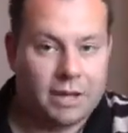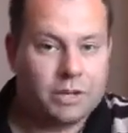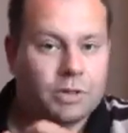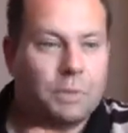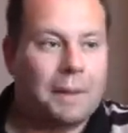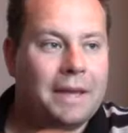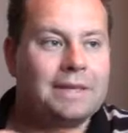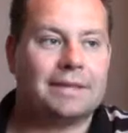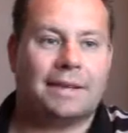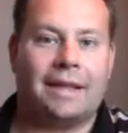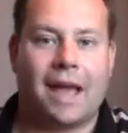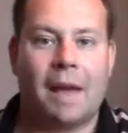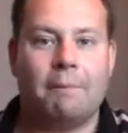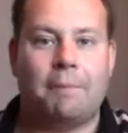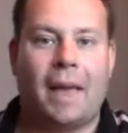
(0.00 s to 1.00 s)
So
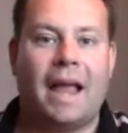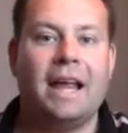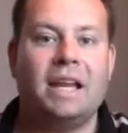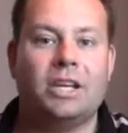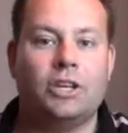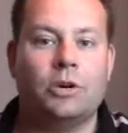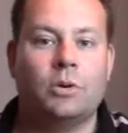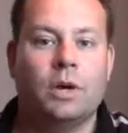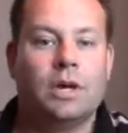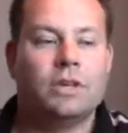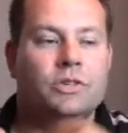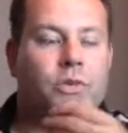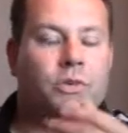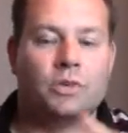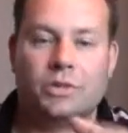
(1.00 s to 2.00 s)
basically, I'm paying you.
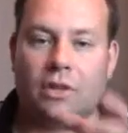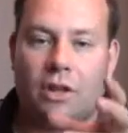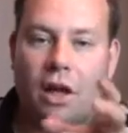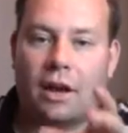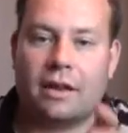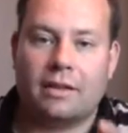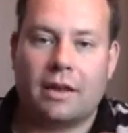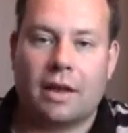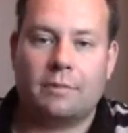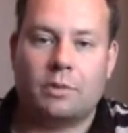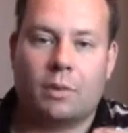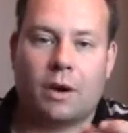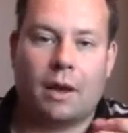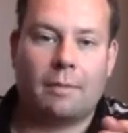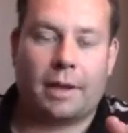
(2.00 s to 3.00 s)
So there's a lot of
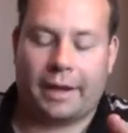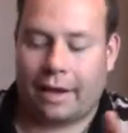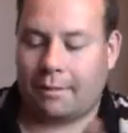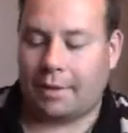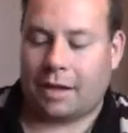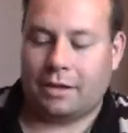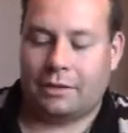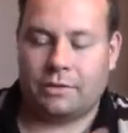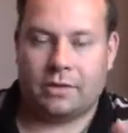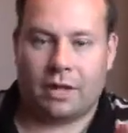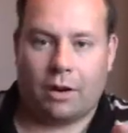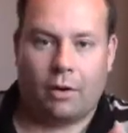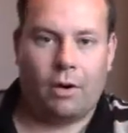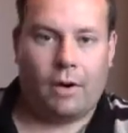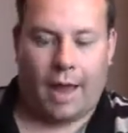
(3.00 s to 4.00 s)
times where I'm like, I'm not using
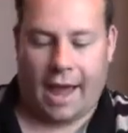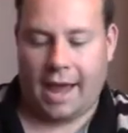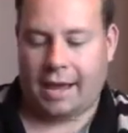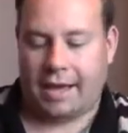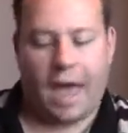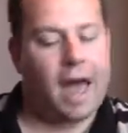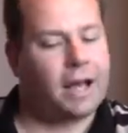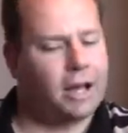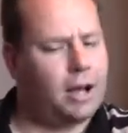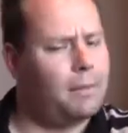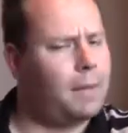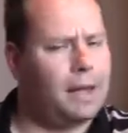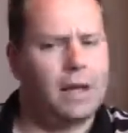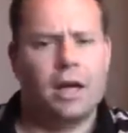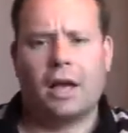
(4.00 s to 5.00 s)
that. Oh, hey, yeah,
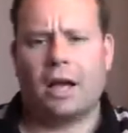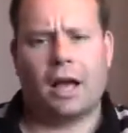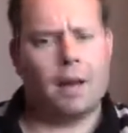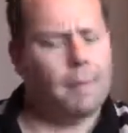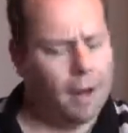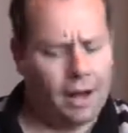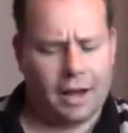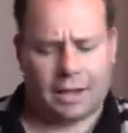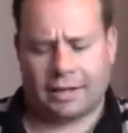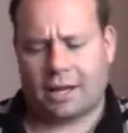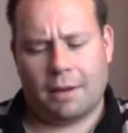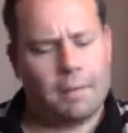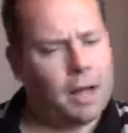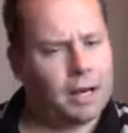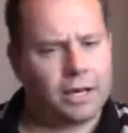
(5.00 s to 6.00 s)
come
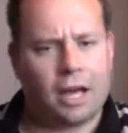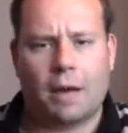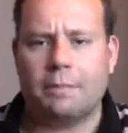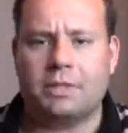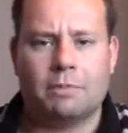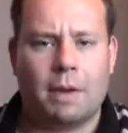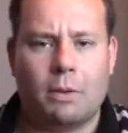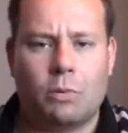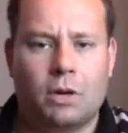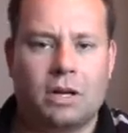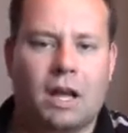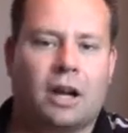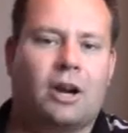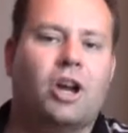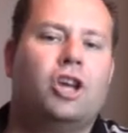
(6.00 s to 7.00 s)
to my
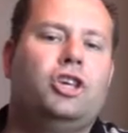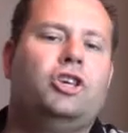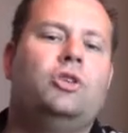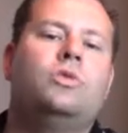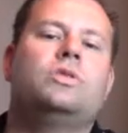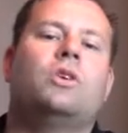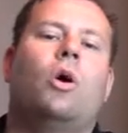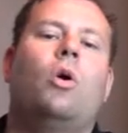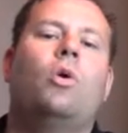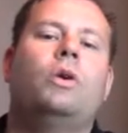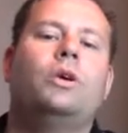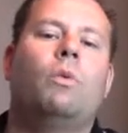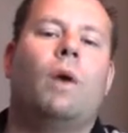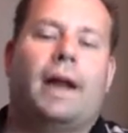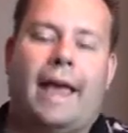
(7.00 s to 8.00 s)
woodcutter. Use it
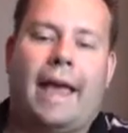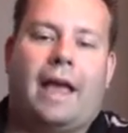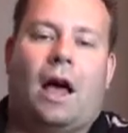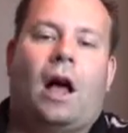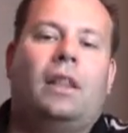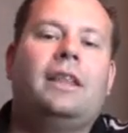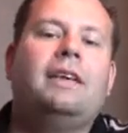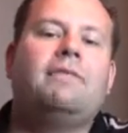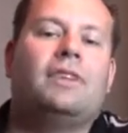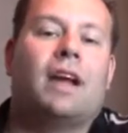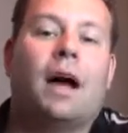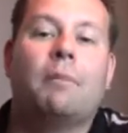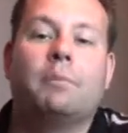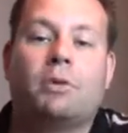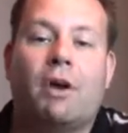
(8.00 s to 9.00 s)
all you want. Hey, I'll
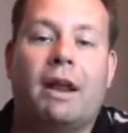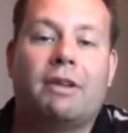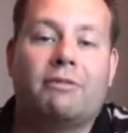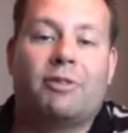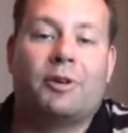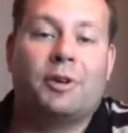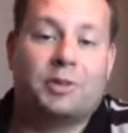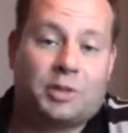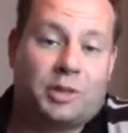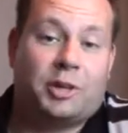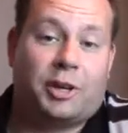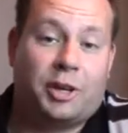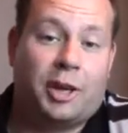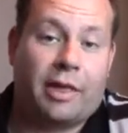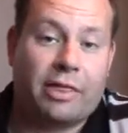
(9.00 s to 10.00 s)
even upgrade it for you so
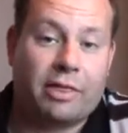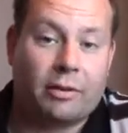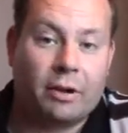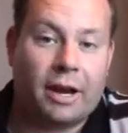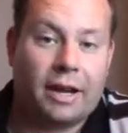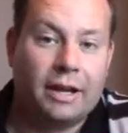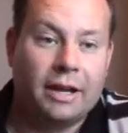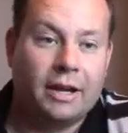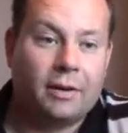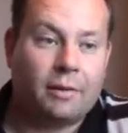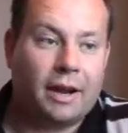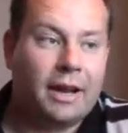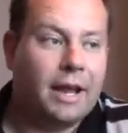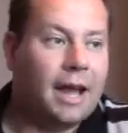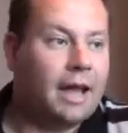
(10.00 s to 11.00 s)
you can get 3,
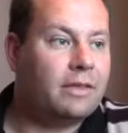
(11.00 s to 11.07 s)
right?